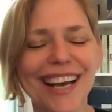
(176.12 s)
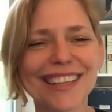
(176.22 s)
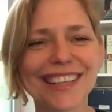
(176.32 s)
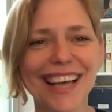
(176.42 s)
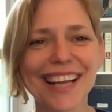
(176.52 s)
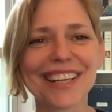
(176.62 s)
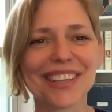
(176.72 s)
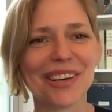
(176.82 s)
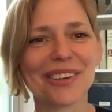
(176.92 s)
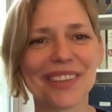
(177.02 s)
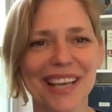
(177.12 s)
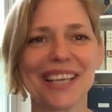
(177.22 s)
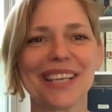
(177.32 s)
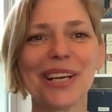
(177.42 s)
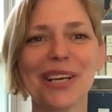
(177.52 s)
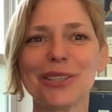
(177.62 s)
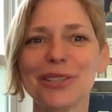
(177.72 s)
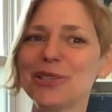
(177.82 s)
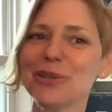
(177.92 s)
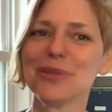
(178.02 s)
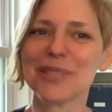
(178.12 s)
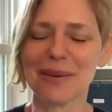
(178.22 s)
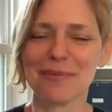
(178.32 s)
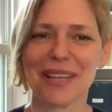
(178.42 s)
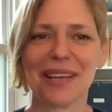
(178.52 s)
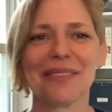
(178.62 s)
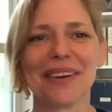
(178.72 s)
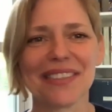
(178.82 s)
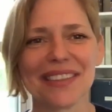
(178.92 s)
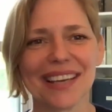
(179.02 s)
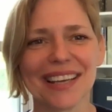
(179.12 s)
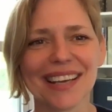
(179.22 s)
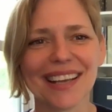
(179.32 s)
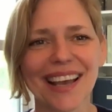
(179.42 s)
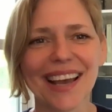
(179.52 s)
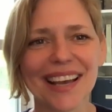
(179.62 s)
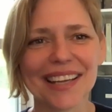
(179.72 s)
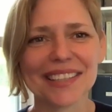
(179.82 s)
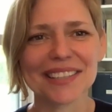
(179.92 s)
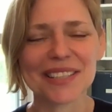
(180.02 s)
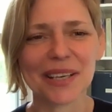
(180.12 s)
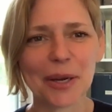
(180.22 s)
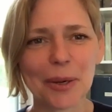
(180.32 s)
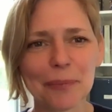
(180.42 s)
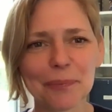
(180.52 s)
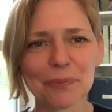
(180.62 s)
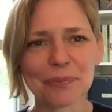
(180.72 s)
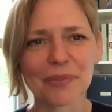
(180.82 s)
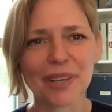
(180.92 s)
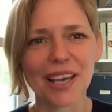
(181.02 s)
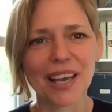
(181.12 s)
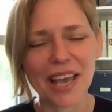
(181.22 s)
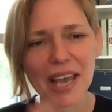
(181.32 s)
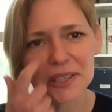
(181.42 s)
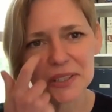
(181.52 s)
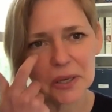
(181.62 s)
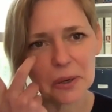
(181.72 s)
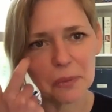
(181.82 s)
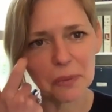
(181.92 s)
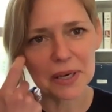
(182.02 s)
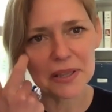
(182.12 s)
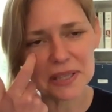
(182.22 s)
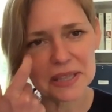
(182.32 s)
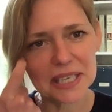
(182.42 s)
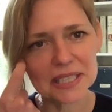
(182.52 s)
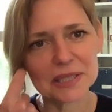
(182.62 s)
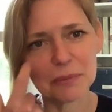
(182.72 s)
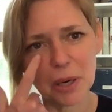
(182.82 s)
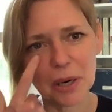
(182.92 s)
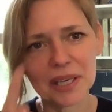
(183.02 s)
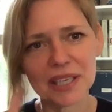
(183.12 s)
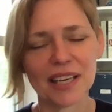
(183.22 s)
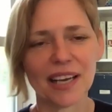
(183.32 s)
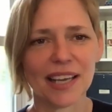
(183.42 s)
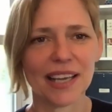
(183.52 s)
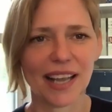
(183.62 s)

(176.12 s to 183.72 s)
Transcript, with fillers: let alone like do something with it and um and you know one of the things mari and i